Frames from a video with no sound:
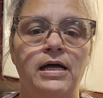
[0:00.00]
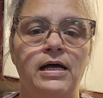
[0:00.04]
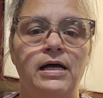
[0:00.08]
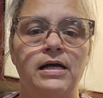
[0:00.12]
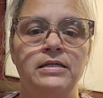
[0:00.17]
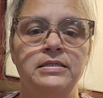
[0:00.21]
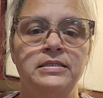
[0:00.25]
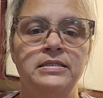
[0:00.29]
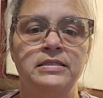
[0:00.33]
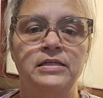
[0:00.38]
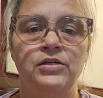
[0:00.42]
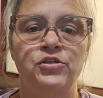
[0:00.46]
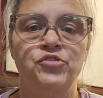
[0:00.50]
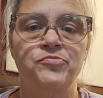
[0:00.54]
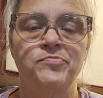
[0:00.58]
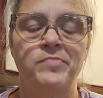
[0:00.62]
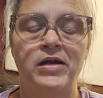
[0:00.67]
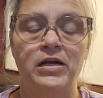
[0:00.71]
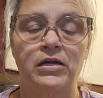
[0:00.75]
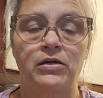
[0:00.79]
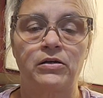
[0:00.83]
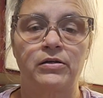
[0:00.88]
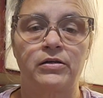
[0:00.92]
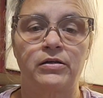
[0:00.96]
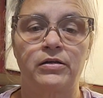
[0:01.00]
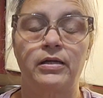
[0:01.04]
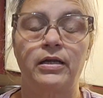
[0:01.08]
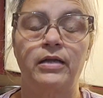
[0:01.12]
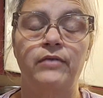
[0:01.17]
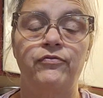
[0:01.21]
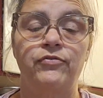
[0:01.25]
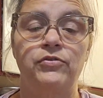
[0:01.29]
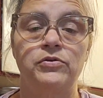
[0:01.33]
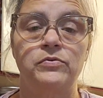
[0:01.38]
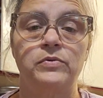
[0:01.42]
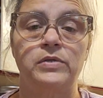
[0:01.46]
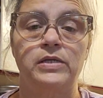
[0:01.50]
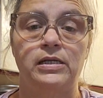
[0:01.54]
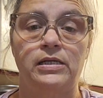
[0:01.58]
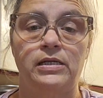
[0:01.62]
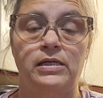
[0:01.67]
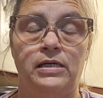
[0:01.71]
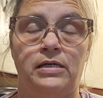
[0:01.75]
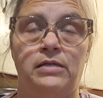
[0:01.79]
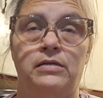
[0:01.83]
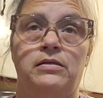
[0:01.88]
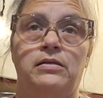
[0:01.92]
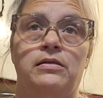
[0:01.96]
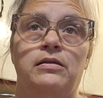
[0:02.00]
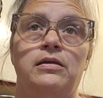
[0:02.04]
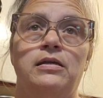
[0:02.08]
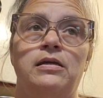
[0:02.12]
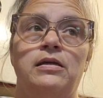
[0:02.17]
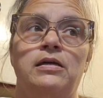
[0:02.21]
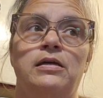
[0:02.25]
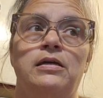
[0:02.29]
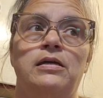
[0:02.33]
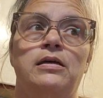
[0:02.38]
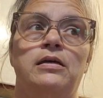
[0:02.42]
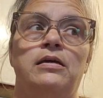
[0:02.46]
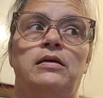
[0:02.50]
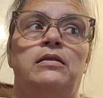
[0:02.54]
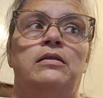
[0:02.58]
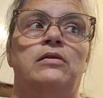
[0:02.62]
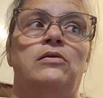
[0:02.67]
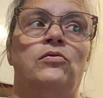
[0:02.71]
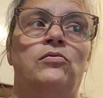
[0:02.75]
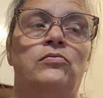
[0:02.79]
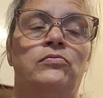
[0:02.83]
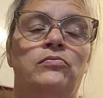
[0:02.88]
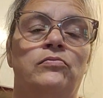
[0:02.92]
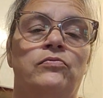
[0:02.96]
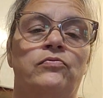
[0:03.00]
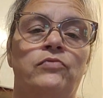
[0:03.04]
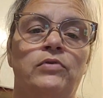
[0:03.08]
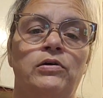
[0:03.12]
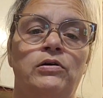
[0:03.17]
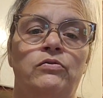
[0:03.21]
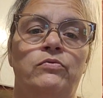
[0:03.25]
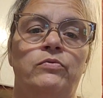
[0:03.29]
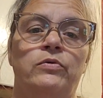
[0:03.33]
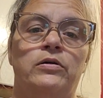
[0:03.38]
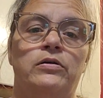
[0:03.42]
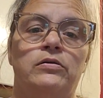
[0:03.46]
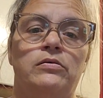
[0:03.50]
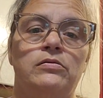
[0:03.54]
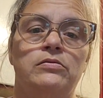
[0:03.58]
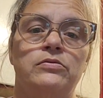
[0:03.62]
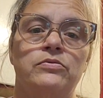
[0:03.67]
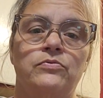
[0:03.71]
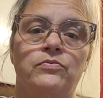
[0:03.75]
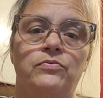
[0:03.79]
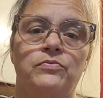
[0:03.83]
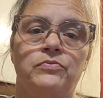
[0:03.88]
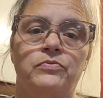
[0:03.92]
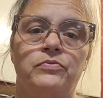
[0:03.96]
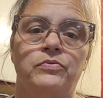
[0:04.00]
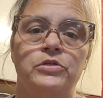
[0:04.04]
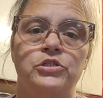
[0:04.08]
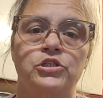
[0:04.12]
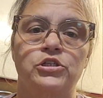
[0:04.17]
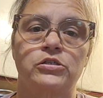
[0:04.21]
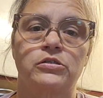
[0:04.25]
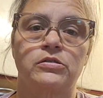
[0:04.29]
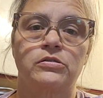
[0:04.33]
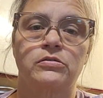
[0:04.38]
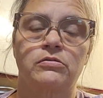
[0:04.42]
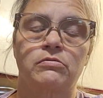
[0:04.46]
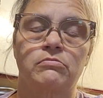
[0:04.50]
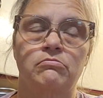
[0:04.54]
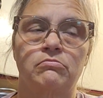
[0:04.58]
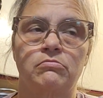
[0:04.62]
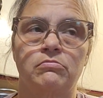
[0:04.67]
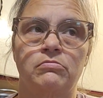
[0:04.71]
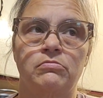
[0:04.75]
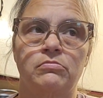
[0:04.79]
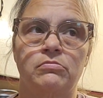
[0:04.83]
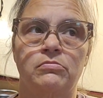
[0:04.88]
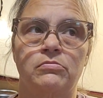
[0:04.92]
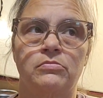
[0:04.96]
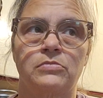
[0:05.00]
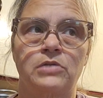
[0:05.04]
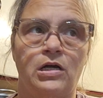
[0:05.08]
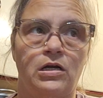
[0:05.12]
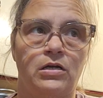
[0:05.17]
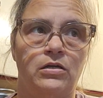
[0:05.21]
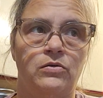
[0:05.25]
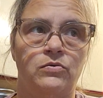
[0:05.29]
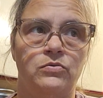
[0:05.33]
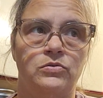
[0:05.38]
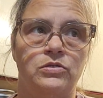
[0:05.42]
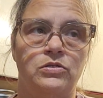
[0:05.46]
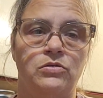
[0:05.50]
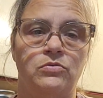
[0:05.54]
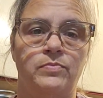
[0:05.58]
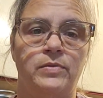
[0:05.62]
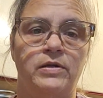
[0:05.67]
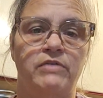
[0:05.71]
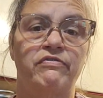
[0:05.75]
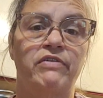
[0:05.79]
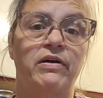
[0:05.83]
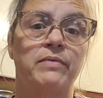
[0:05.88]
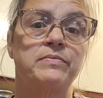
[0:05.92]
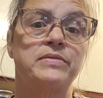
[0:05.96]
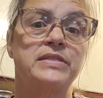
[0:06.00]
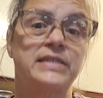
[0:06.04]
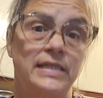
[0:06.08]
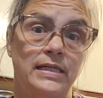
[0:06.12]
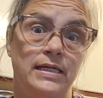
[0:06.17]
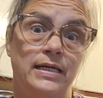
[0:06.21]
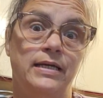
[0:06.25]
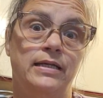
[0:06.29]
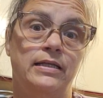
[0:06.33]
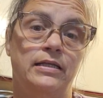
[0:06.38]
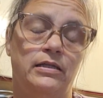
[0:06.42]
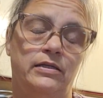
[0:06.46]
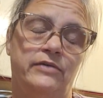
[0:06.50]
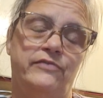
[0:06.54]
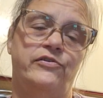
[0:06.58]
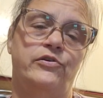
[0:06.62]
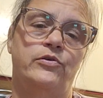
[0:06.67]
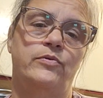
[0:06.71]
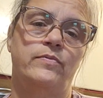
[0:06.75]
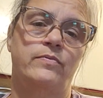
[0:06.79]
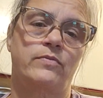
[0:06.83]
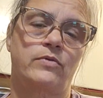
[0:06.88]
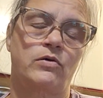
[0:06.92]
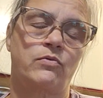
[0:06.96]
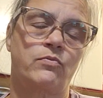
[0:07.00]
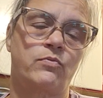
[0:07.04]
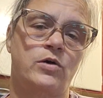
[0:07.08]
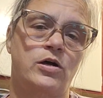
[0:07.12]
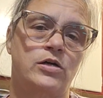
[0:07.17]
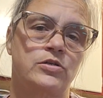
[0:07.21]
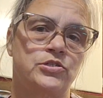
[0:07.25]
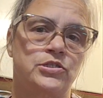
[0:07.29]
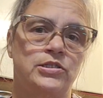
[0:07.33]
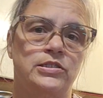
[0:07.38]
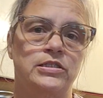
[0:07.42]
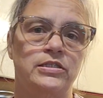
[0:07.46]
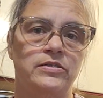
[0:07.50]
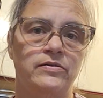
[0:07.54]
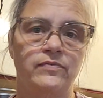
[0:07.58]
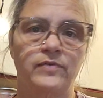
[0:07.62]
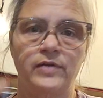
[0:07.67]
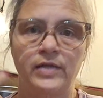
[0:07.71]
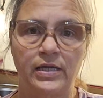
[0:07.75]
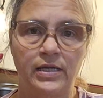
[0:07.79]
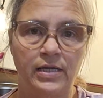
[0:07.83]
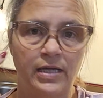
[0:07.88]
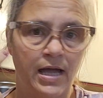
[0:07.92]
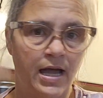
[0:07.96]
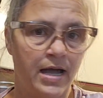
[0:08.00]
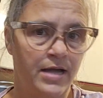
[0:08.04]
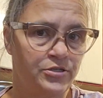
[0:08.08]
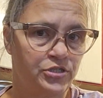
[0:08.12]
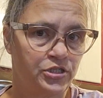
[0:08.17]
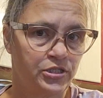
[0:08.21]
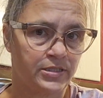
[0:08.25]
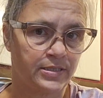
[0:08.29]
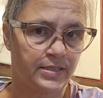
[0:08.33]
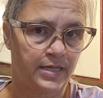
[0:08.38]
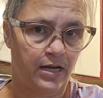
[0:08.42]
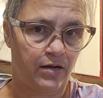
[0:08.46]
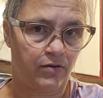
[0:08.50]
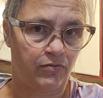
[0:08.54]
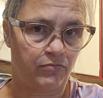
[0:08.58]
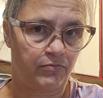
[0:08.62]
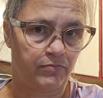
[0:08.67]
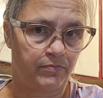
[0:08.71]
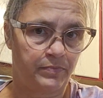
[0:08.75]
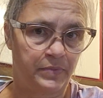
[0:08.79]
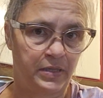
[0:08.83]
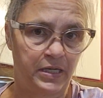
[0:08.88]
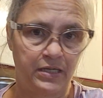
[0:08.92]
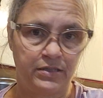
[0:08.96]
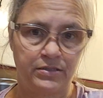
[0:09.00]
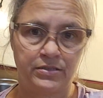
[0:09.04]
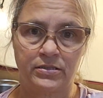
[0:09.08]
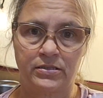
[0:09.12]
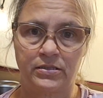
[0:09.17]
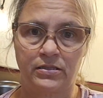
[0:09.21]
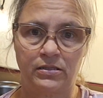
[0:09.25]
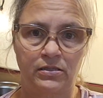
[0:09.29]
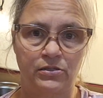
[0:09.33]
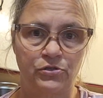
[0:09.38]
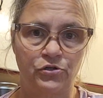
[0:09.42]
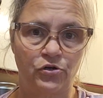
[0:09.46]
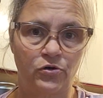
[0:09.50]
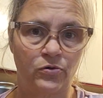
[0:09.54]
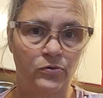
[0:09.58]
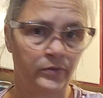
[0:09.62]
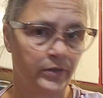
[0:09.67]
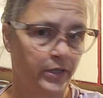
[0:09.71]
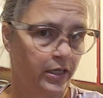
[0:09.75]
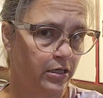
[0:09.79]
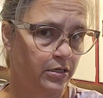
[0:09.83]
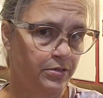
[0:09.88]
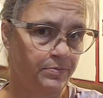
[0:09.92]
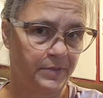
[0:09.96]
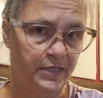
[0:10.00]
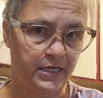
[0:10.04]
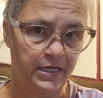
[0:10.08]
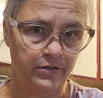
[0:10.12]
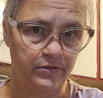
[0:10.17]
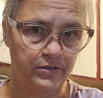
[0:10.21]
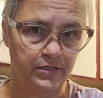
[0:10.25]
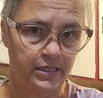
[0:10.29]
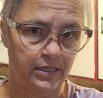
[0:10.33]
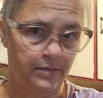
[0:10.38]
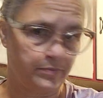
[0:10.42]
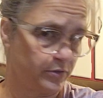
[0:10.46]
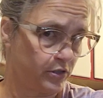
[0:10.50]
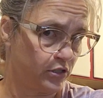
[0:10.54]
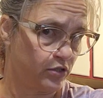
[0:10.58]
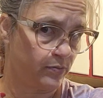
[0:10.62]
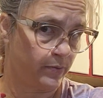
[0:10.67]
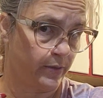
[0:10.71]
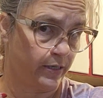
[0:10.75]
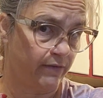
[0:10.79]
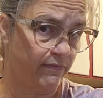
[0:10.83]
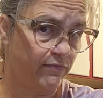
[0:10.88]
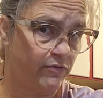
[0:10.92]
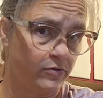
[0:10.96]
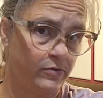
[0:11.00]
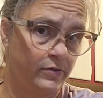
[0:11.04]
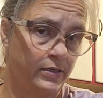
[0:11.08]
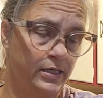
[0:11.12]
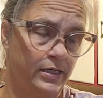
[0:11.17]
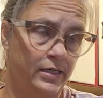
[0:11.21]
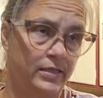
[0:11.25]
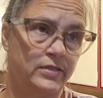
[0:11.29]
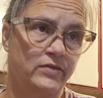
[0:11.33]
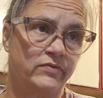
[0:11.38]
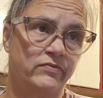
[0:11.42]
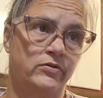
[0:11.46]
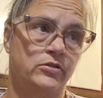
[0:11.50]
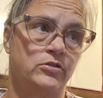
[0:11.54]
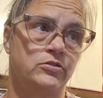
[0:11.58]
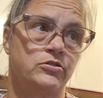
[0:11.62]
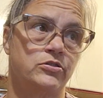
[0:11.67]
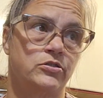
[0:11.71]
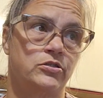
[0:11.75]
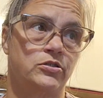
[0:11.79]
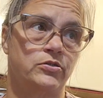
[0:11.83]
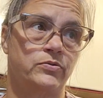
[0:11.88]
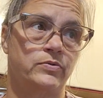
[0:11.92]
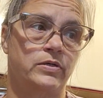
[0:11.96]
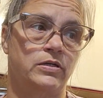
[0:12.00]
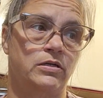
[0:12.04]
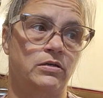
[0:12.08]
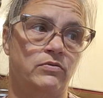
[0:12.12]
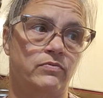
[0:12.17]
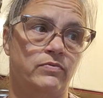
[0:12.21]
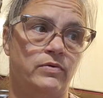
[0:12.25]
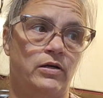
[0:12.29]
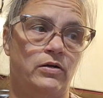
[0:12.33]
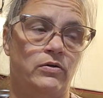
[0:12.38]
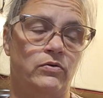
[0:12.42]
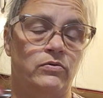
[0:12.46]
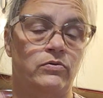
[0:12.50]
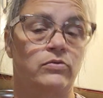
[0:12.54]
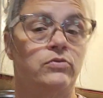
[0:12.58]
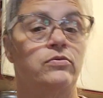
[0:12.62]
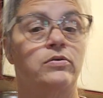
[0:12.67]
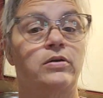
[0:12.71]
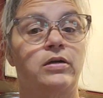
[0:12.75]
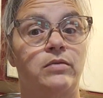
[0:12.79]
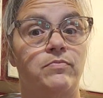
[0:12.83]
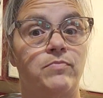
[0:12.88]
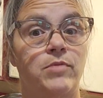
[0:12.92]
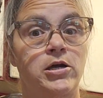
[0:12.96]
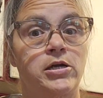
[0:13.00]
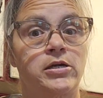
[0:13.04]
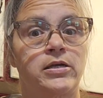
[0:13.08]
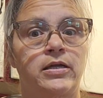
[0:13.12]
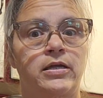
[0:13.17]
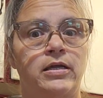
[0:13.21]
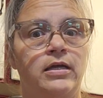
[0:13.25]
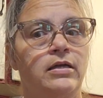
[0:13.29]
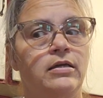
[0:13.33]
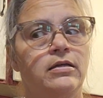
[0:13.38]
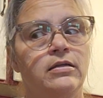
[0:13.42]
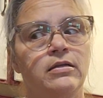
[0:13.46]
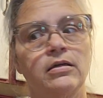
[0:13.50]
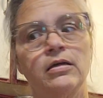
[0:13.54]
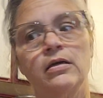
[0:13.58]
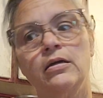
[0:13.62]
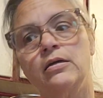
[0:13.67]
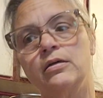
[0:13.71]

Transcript: A stitch marker if you need it. In the real world, which is not YouTube, but if I'm sitting in the living room watching TV, I just count because you're only going to be counting up to 24. And if you're doing a row, you can mark it.